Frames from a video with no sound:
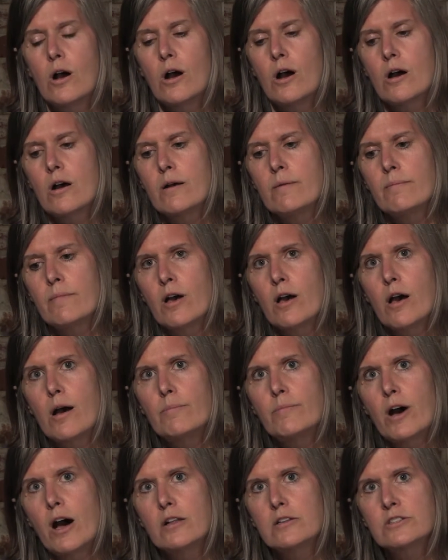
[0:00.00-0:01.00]
um,
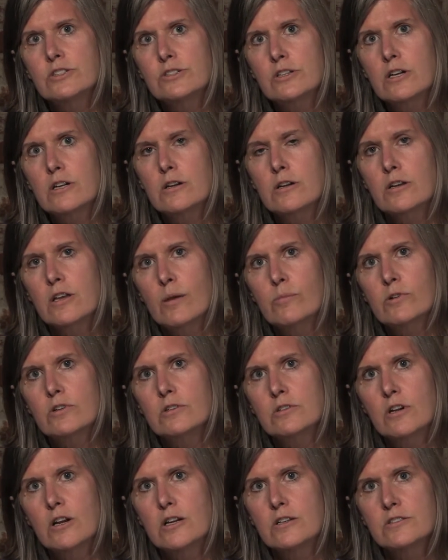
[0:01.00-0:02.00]
abolish car
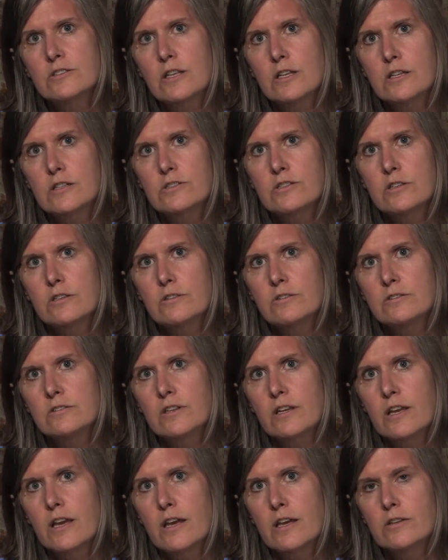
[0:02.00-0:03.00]
chemical
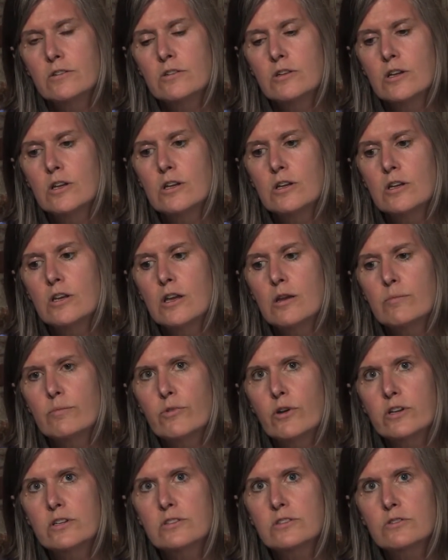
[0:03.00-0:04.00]
carcinogens and
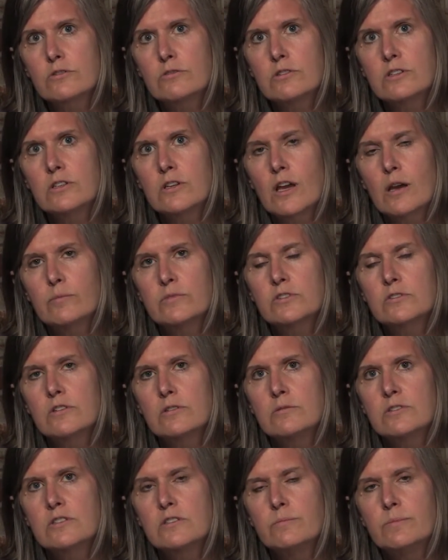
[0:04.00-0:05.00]
embrace green
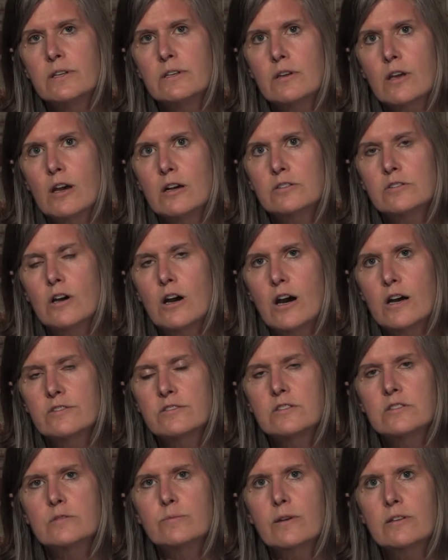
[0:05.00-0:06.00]
chemistry, which is being held
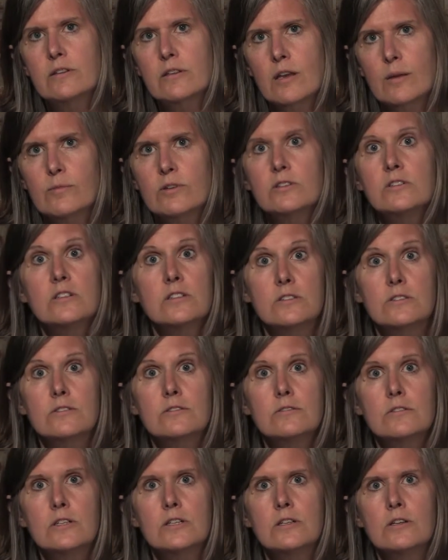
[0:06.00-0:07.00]
hostage by the chemical
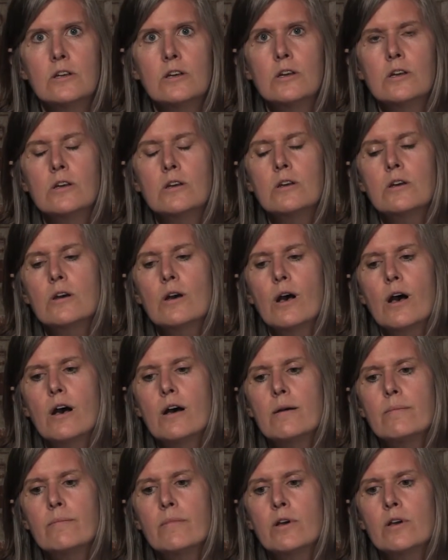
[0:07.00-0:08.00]
industry.
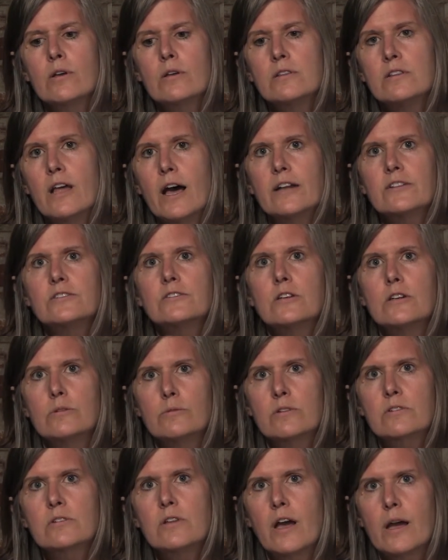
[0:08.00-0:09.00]
Um, not so
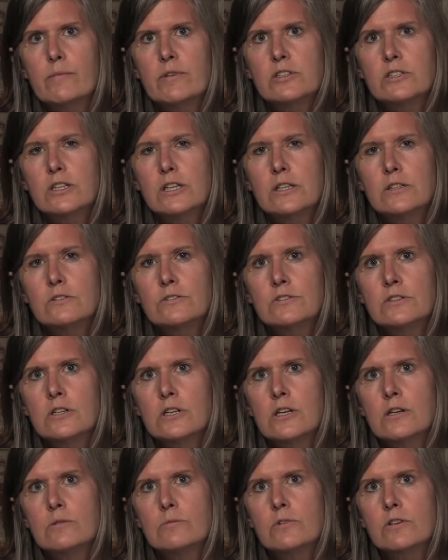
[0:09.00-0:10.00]
with climate change.
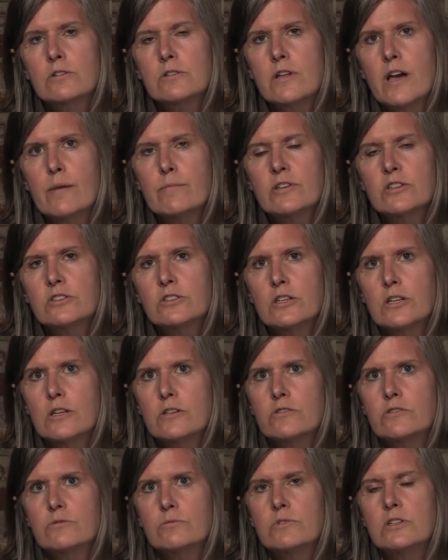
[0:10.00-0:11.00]
With climate
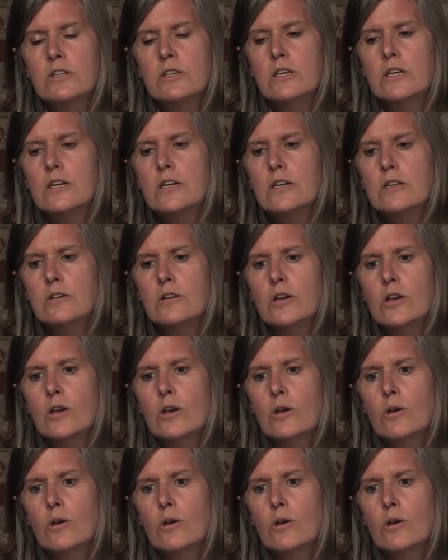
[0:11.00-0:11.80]
change, we hit